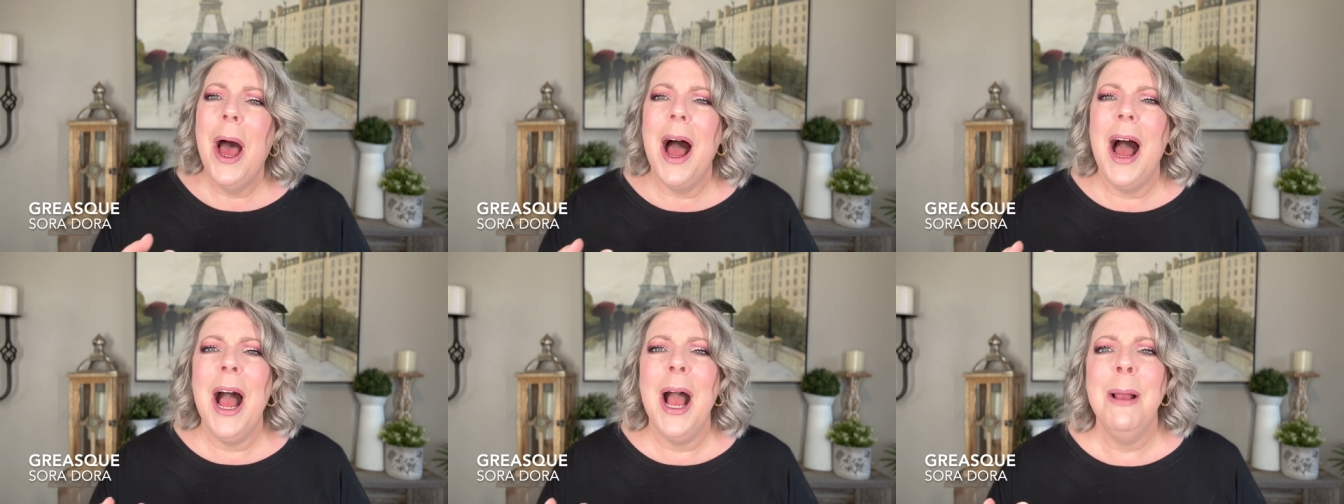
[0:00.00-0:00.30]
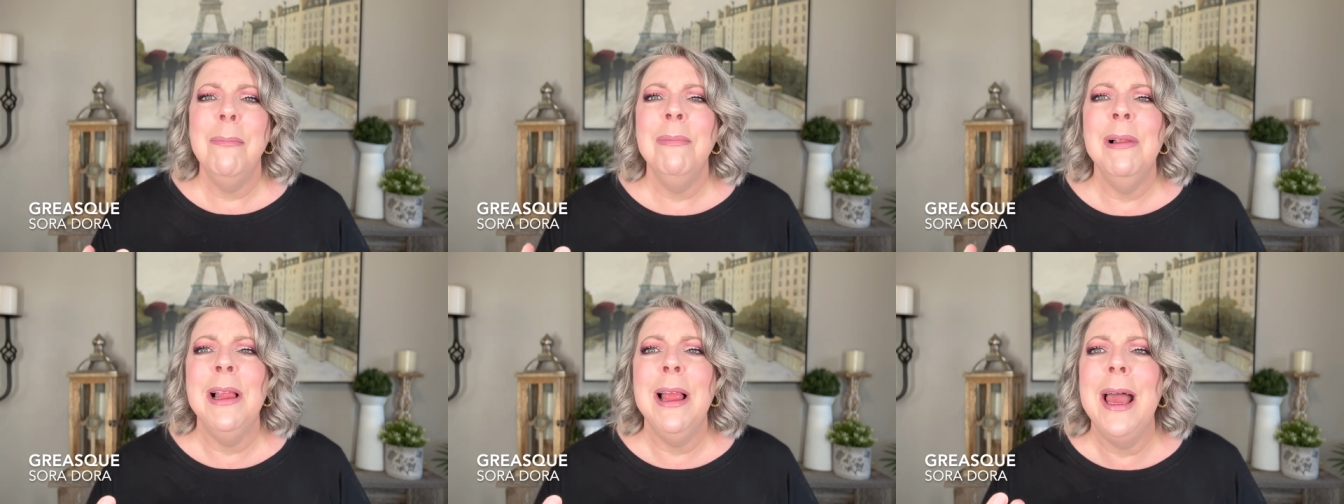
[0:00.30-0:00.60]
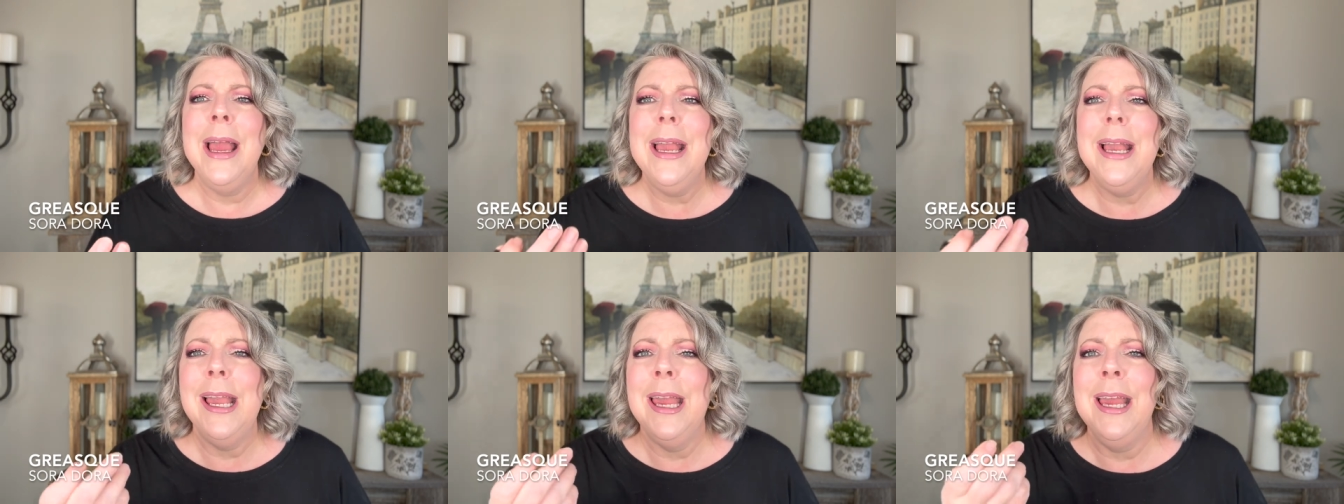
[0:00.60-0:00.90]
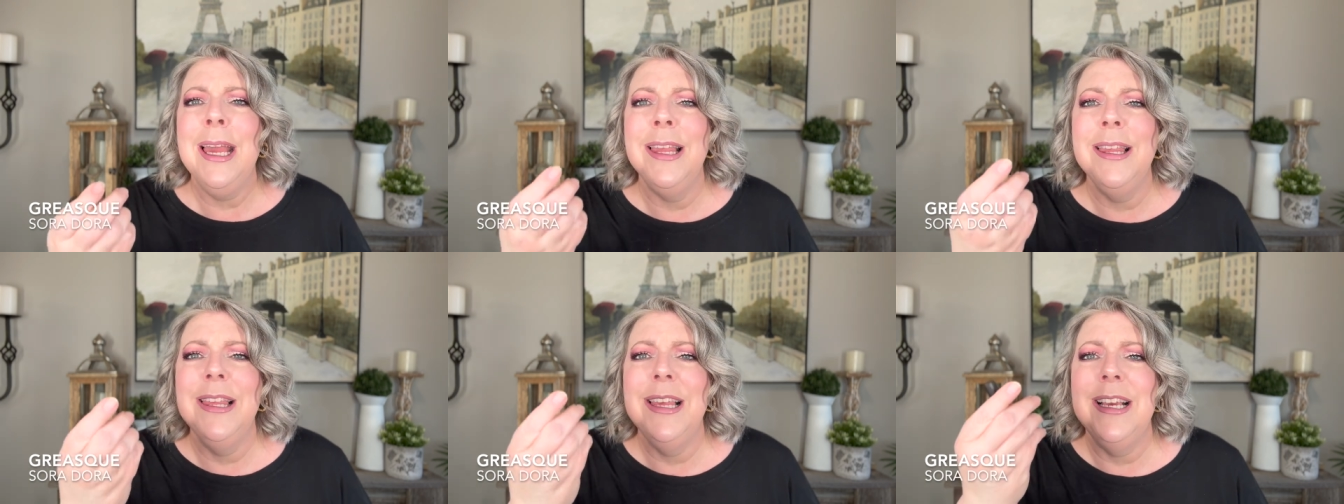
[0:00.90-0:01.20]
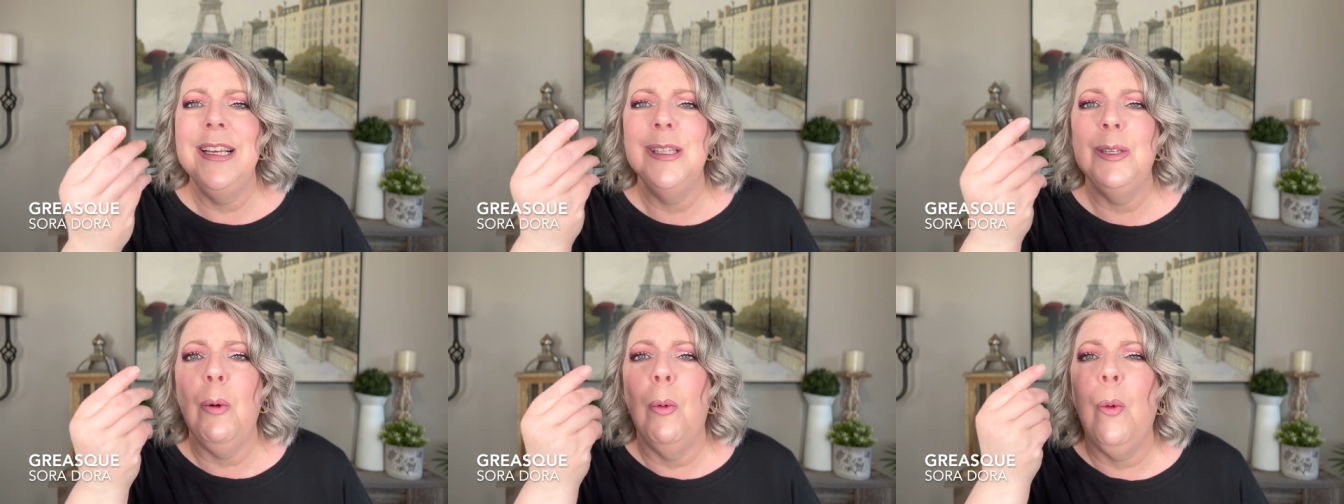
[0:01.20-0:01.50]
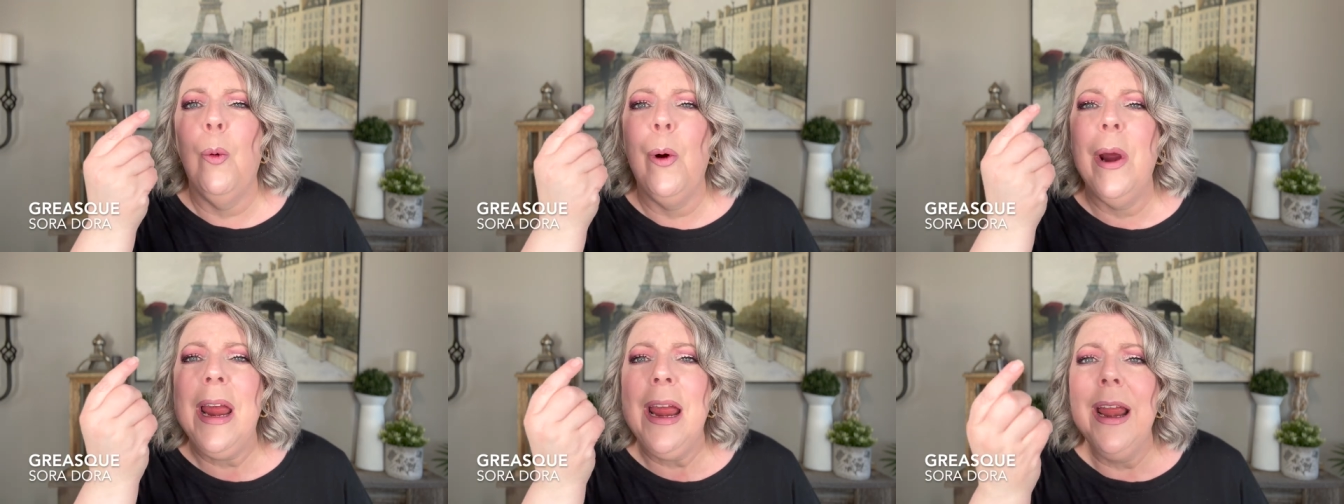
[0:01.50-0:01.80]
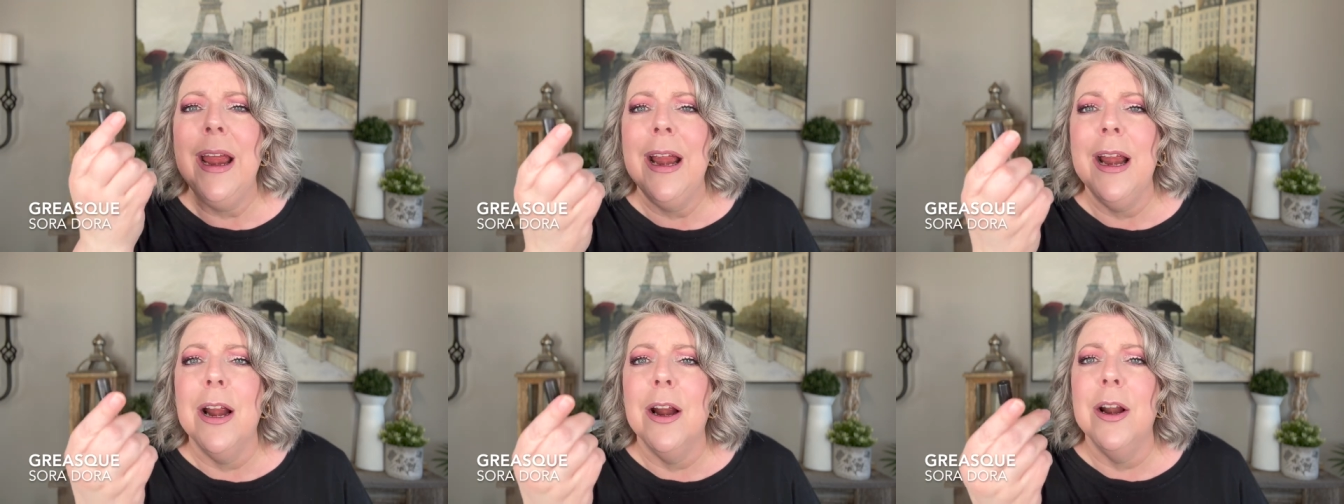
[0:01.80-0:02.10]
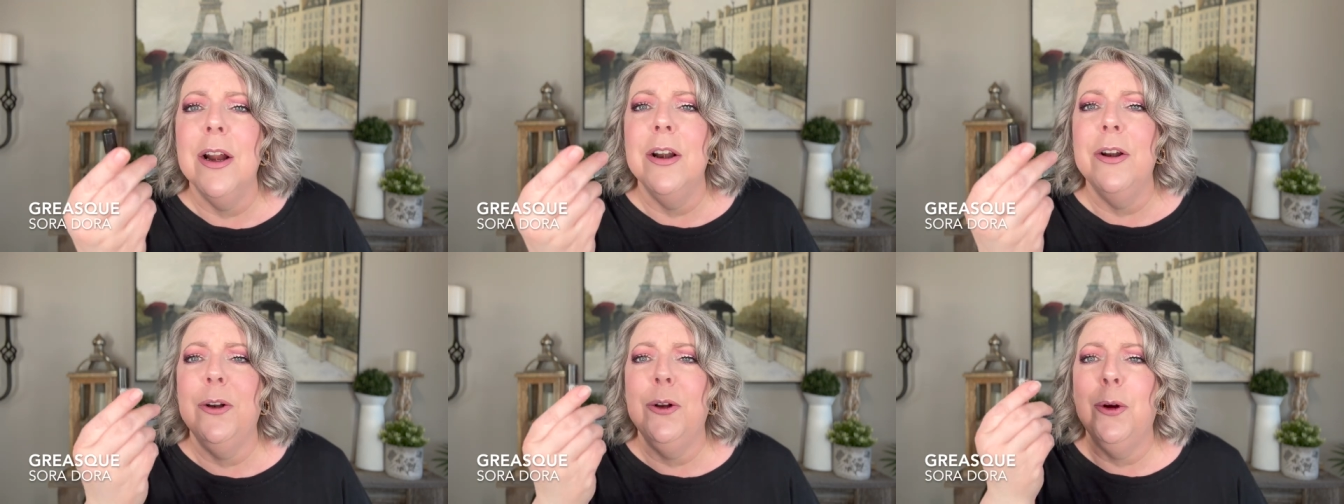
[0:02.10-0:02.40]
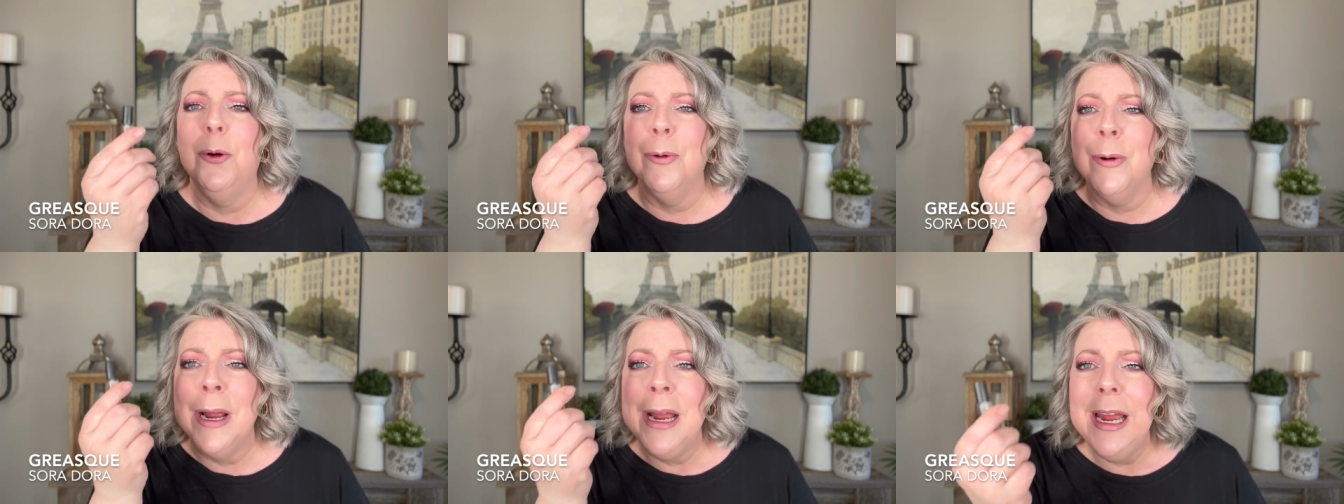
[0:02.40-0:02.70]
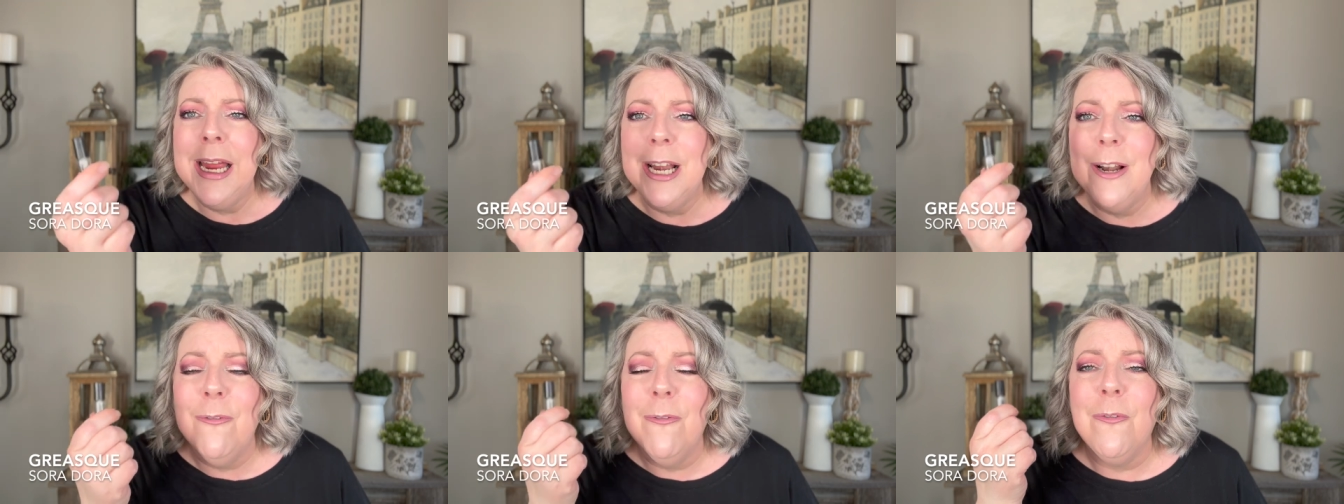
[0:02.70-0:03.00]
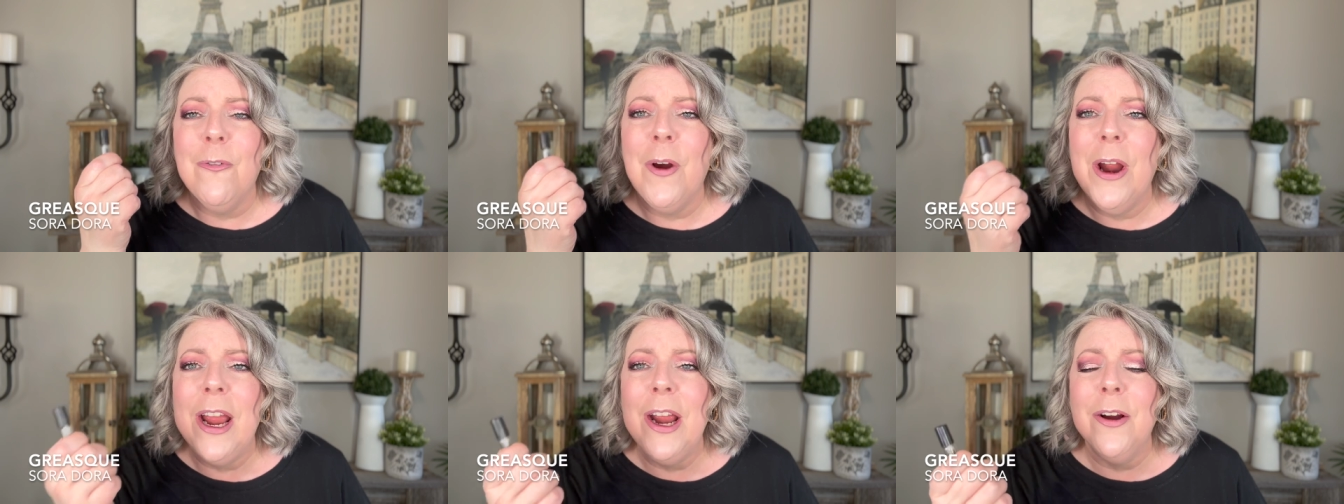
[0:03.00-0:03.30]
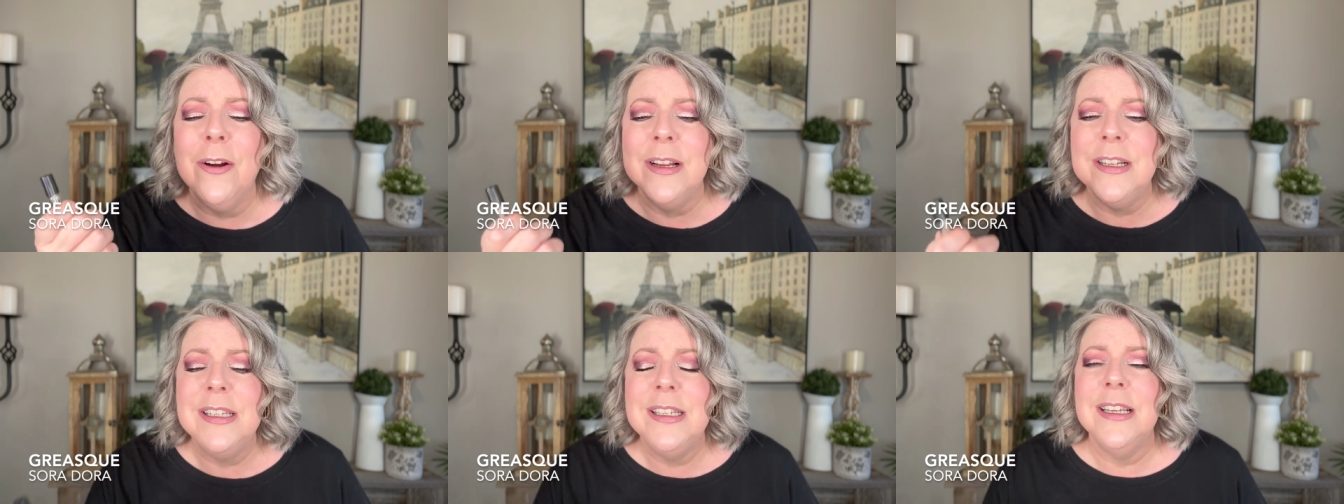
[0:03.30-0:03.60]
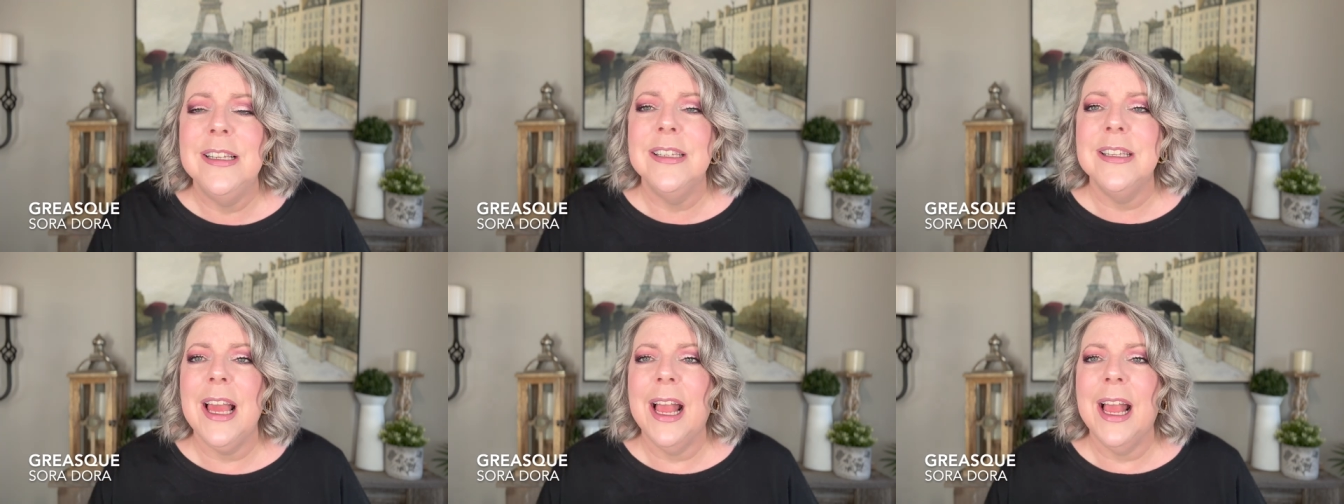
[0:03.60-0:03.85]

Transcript: I'm liking these weird green fragrances.